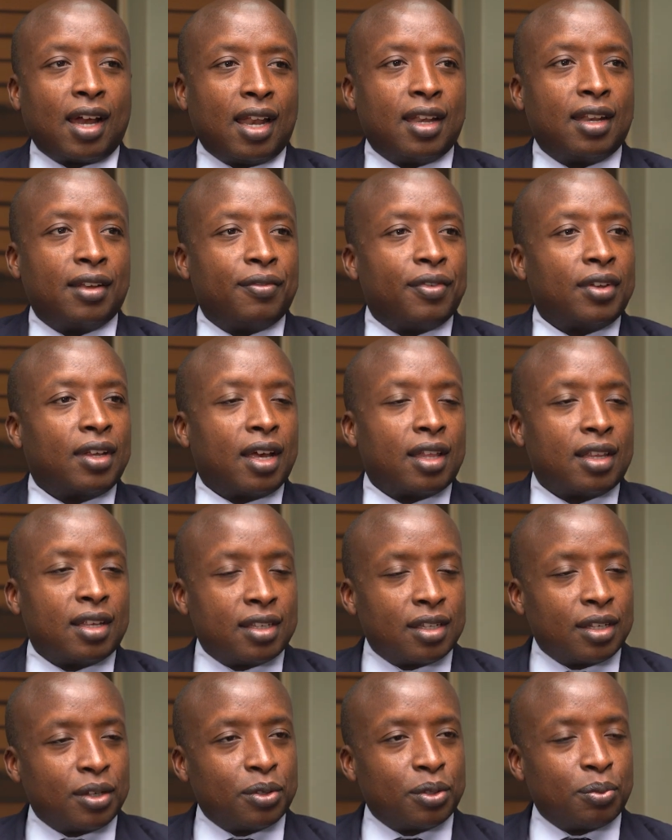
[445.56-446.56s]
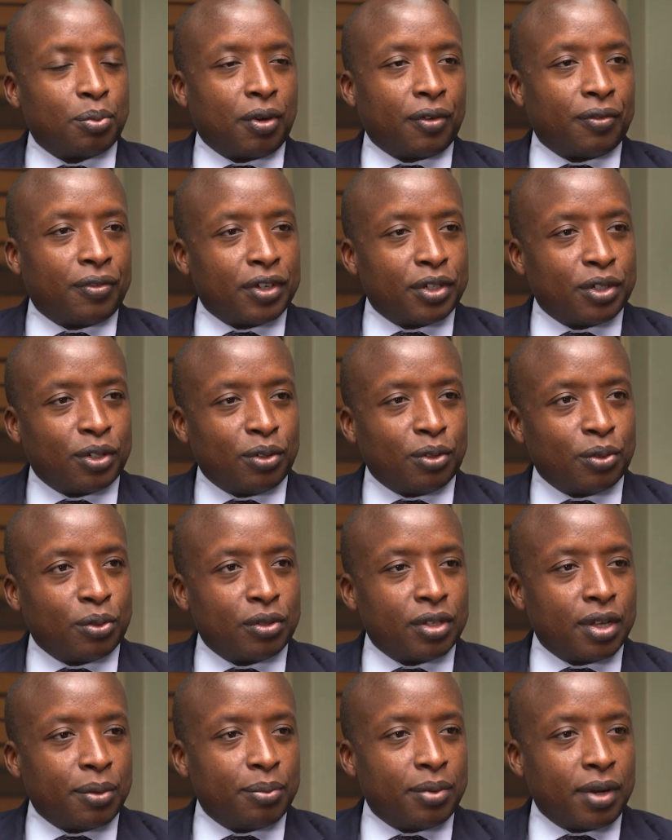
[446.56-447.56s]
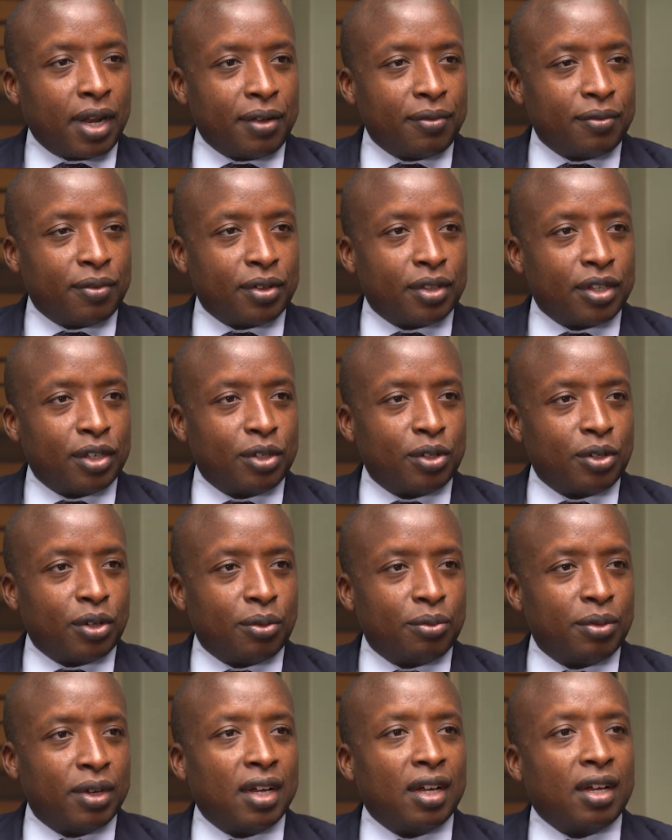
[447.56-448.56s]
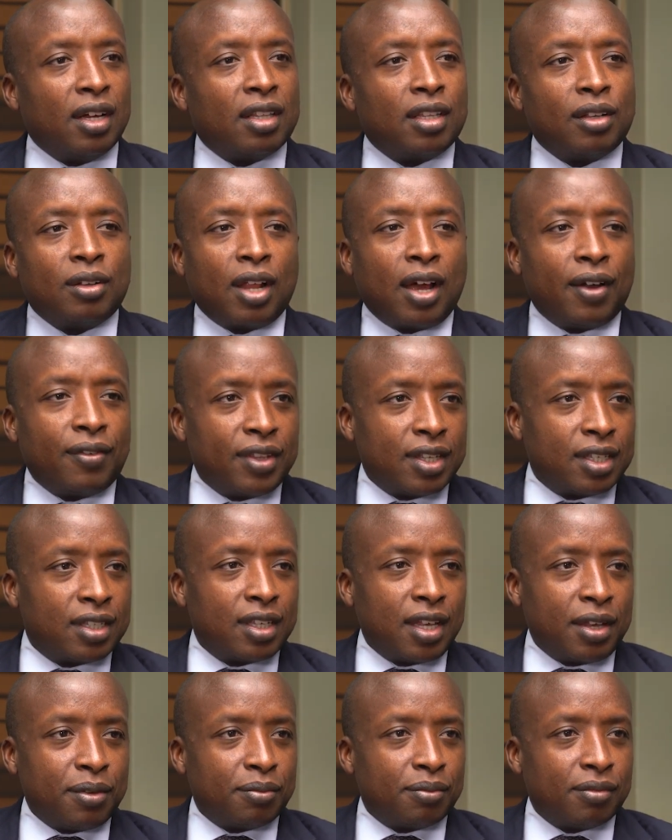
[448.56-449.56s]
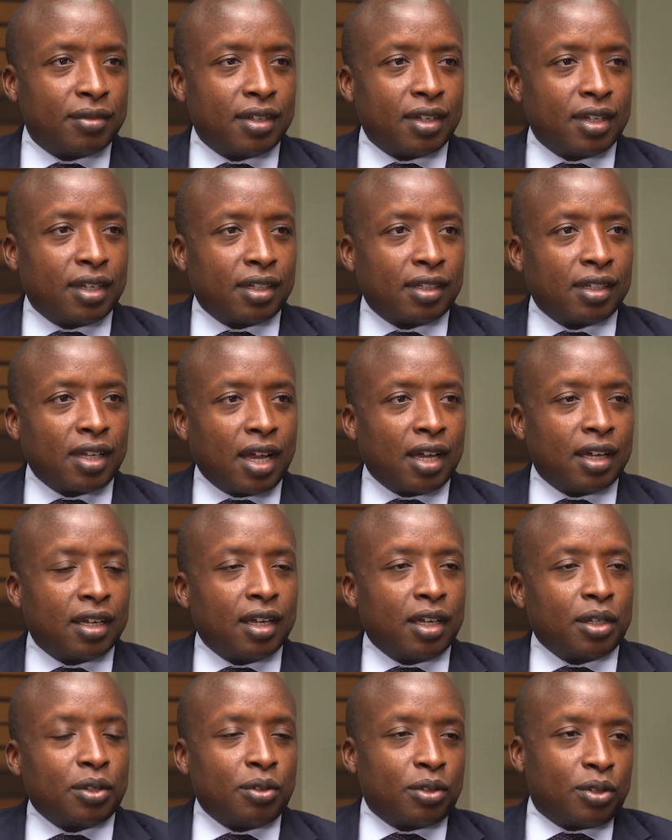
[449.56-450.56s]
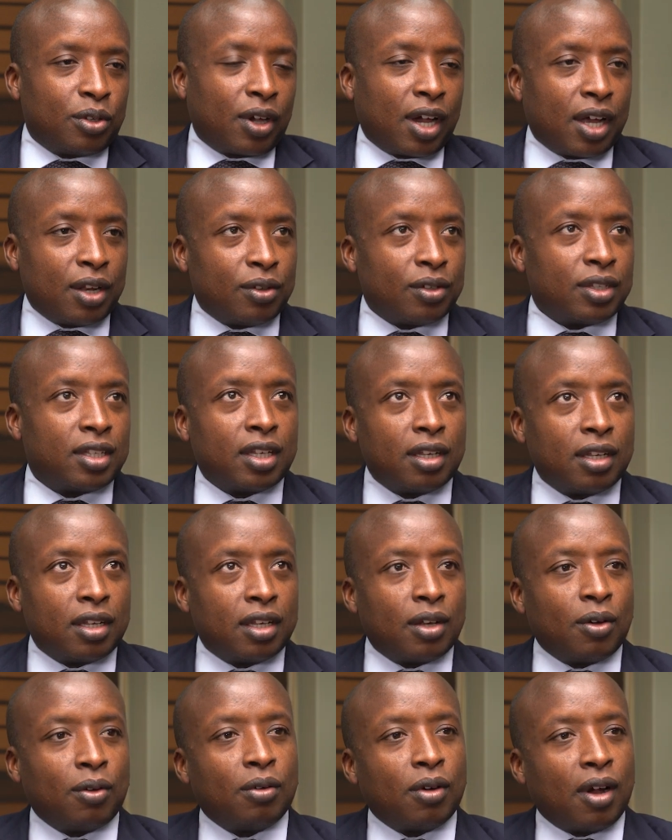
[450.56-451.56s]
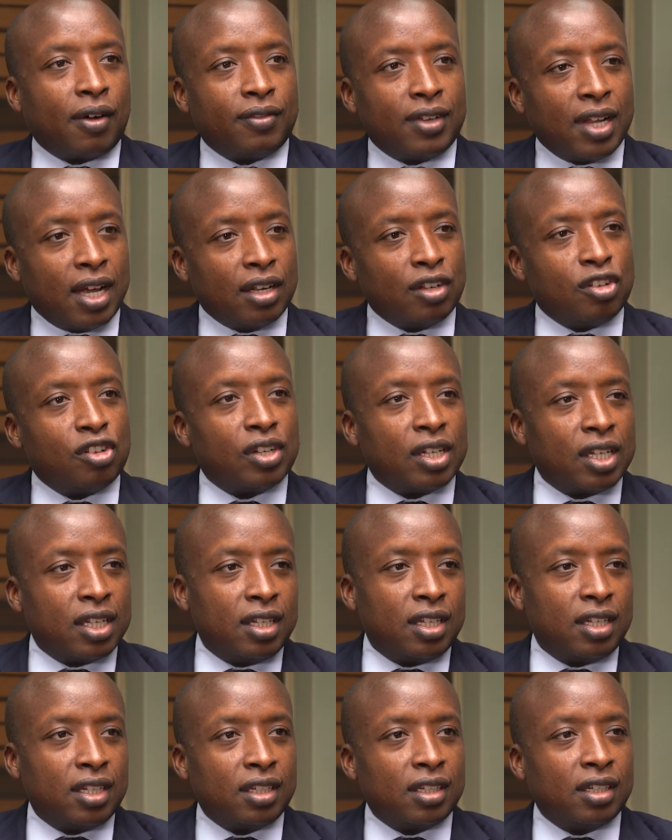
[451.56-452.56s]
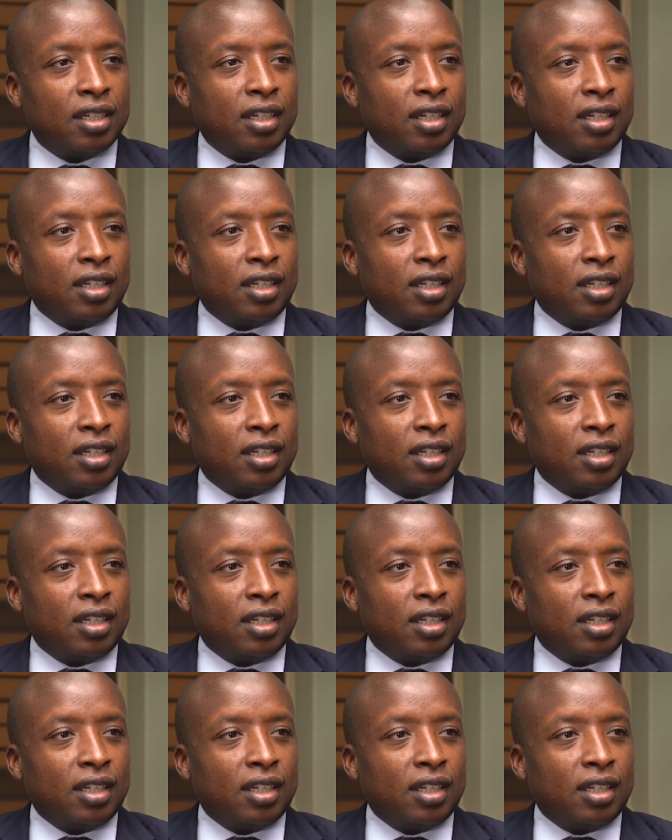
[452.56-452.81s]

and every other sales professional who's applying for this job, they'll have the same. Yeah. You also cannot say, oh, I've done training.